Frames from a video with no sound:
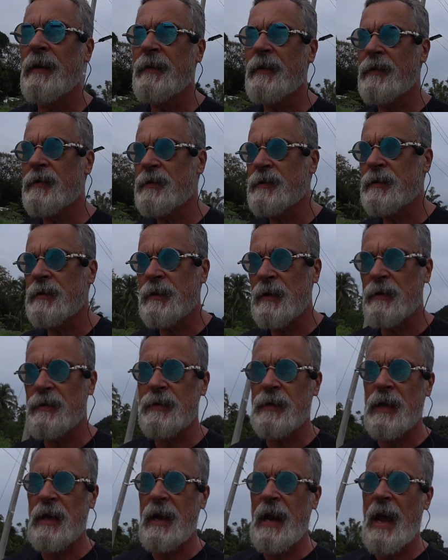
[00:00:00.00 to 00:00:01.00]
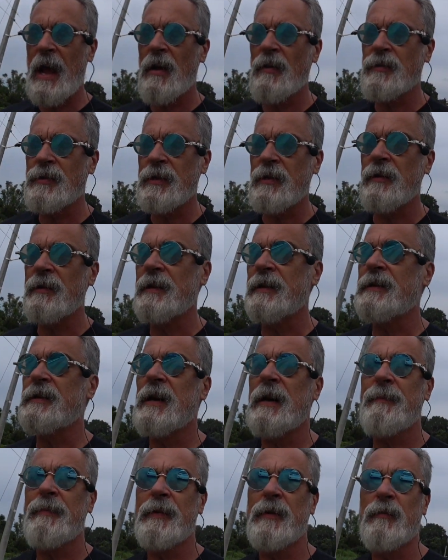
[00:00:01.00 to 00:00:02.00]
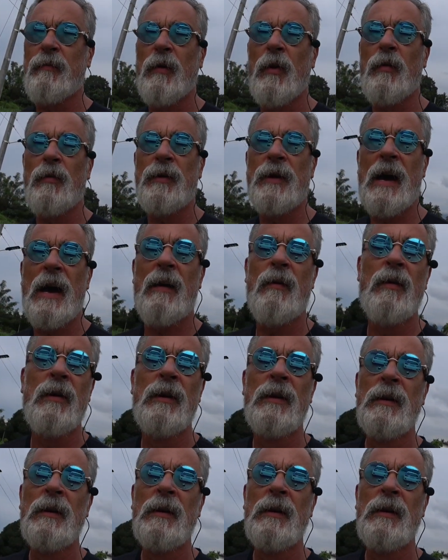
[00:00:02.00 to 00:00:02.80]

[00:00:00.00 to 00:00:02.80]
There's an algae on the top of the road now,